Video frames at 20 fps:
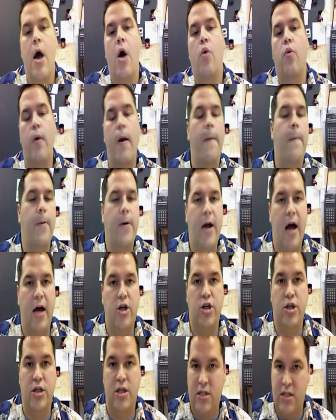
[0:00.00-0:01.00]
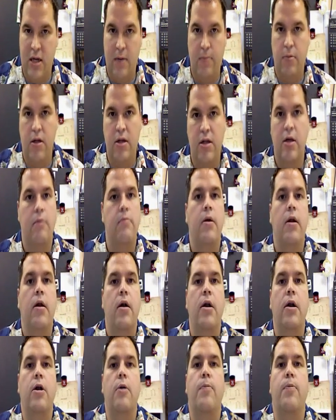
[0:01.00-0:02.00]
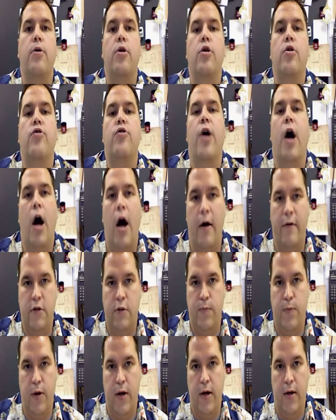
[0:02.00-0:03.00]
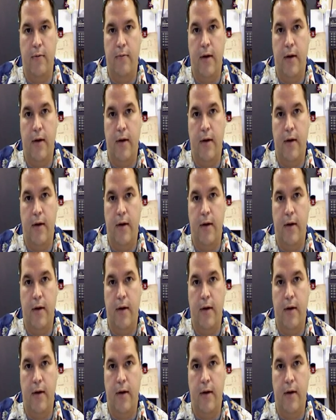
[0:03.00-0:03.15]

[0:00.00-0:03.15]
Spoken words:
Reproduction is simply the ability to produce offspring.